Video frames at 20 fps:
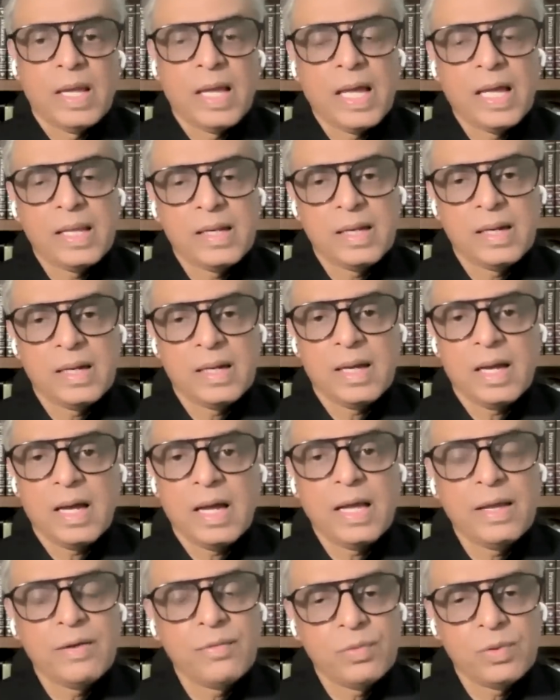And
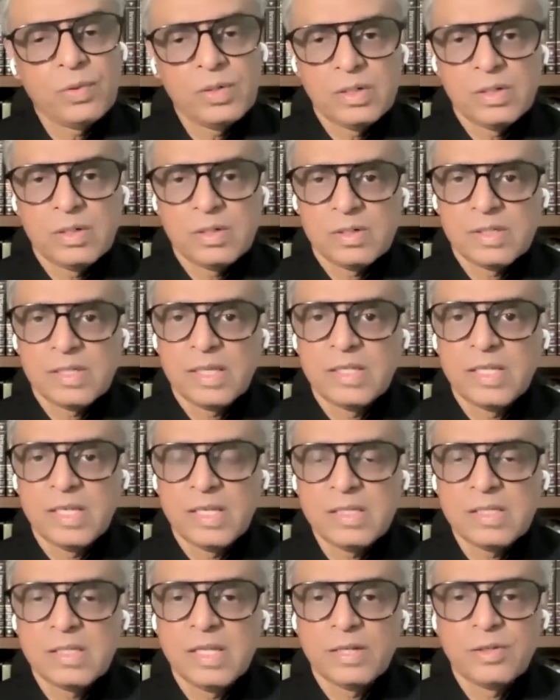I would
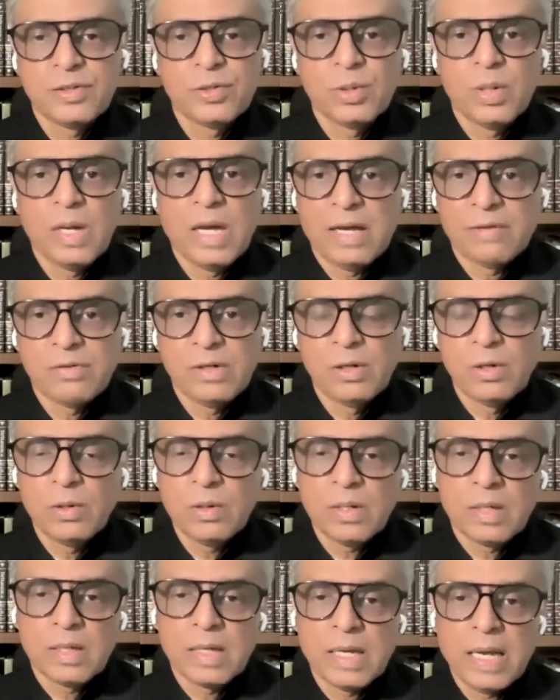suggest that you have a
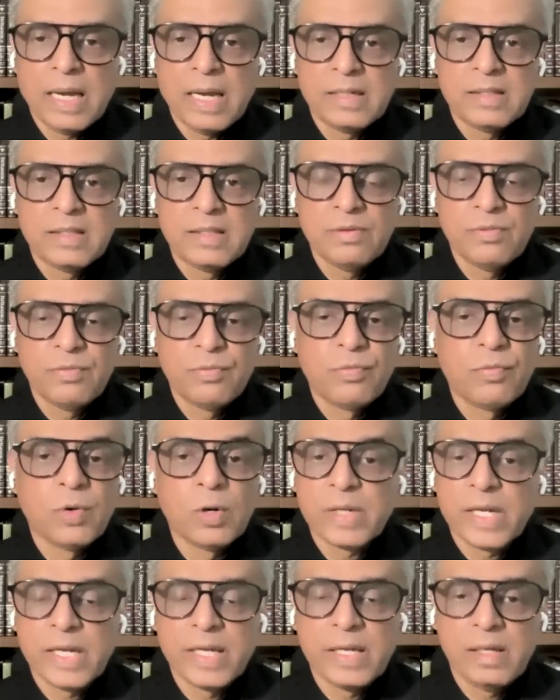look at the
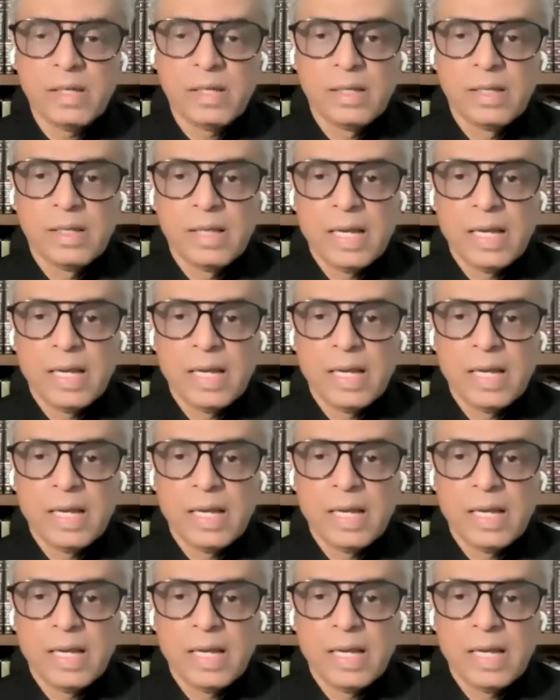voting